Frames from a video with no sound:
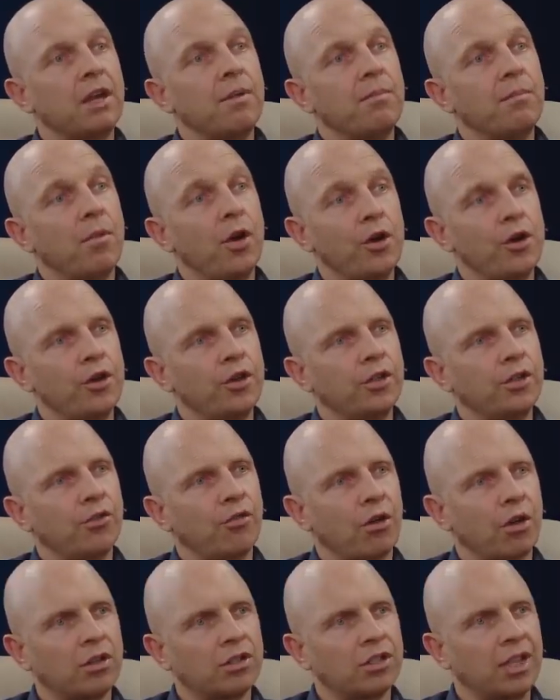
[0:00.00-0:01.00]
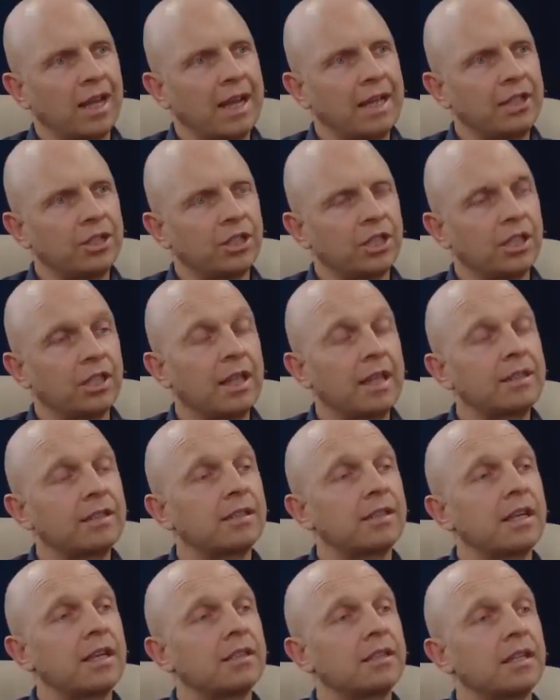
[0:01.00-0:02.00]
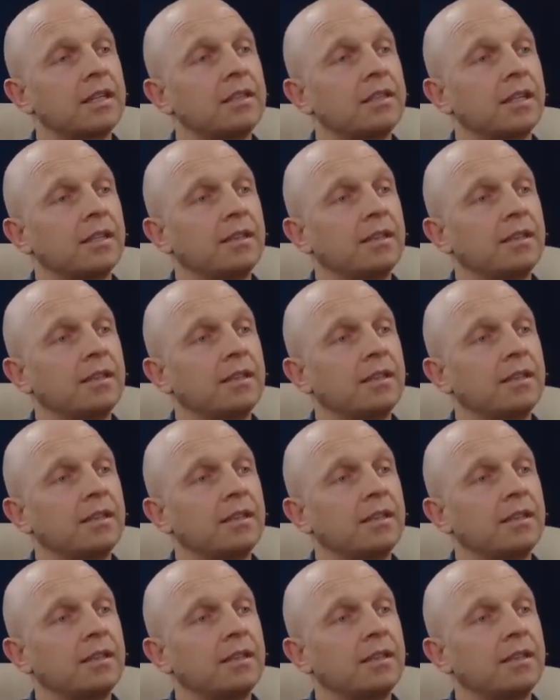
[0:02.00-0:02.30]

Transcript: a modern translation that says it's